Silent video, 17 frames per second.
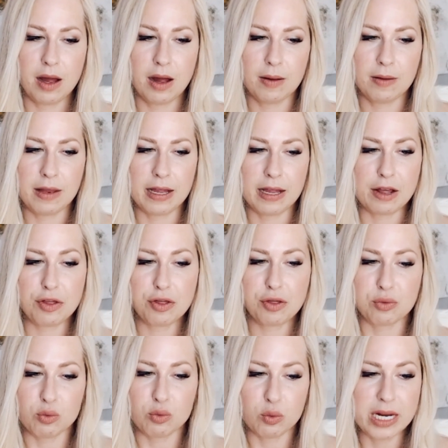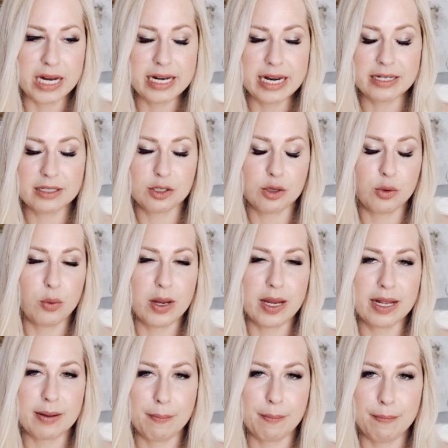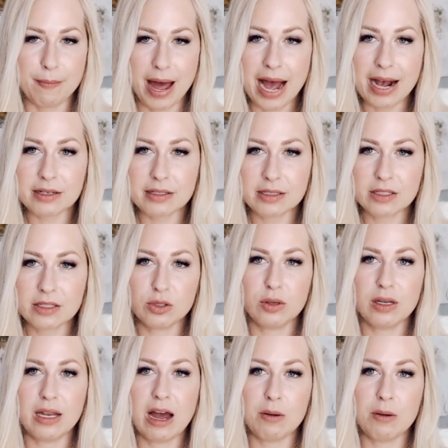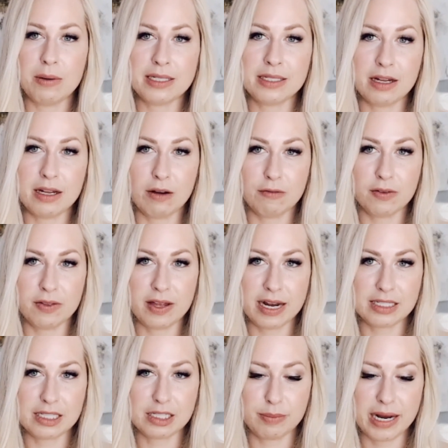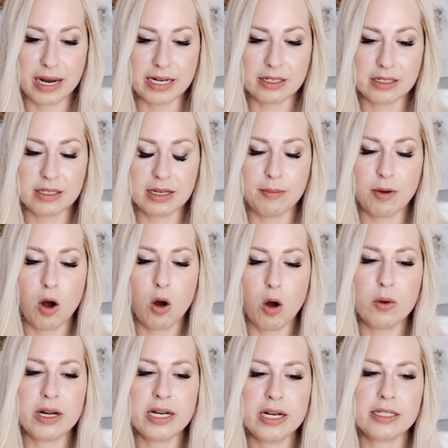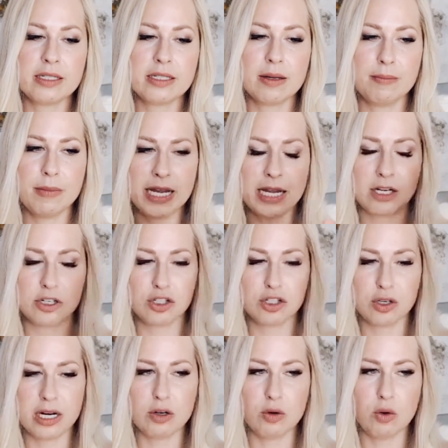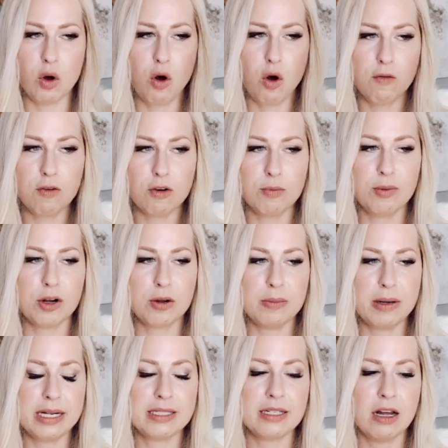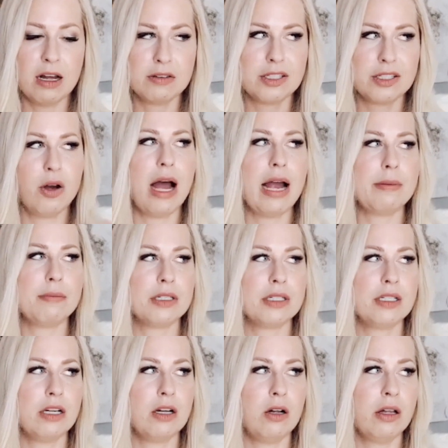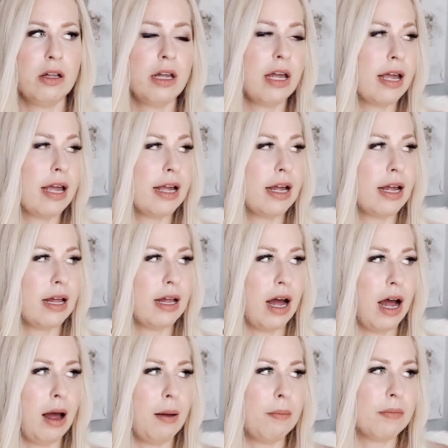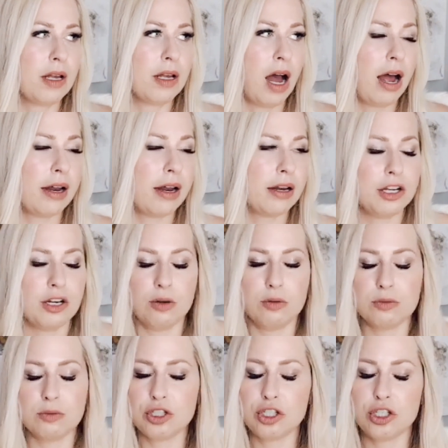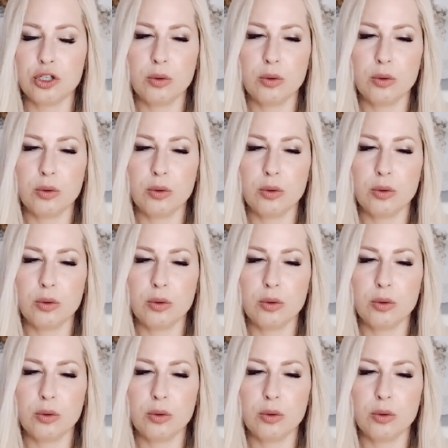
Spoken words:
like 3 days a week max, to allow myself for that space. I'm always making sure I don't overbook myself. So I'm still got 2